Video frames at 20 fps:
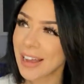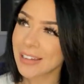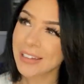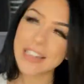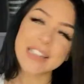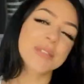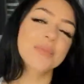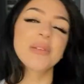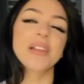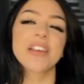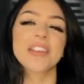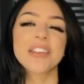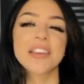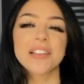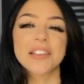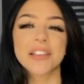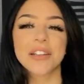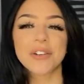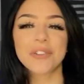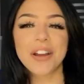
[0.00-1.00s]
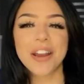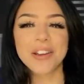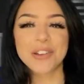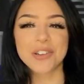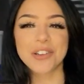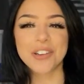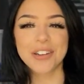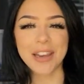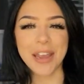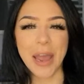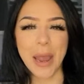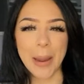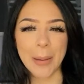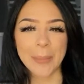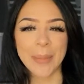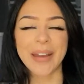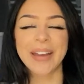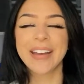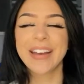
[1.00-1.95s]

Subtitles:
Let's play the alliteration game.